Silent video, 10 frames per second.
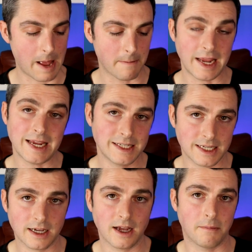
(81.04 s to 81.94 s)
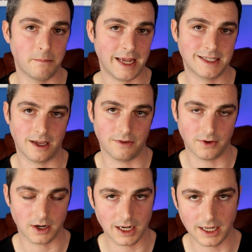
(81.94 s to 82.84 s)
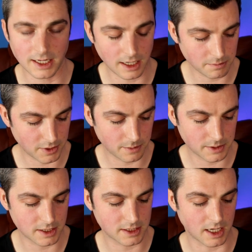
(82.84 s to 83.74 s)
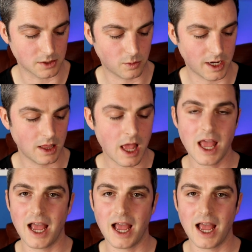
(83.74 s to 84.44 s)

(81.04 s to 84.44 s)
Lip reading: easier and better for cleaning purposes as well,